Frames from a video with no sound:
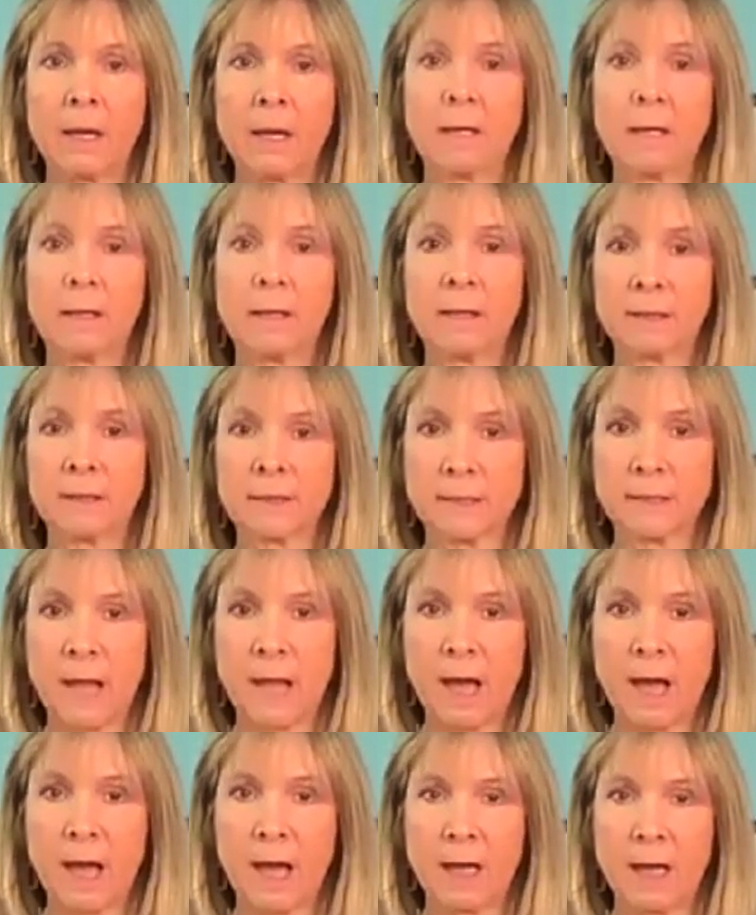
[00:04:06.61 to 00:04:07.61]

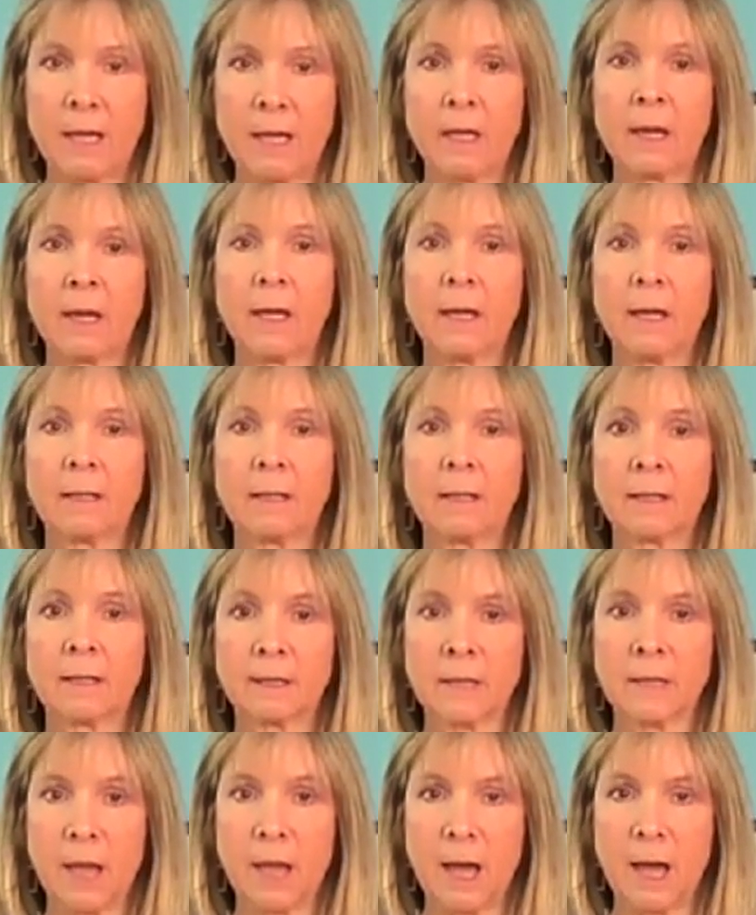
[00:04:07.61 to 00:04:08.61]
Sa,
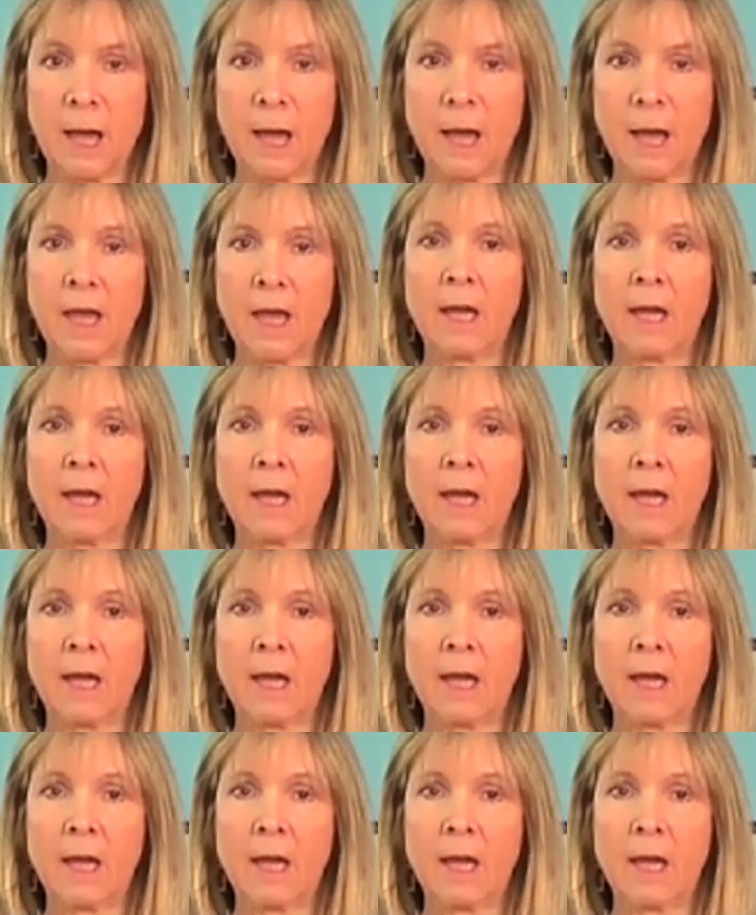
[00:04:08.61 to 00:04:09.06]
ta,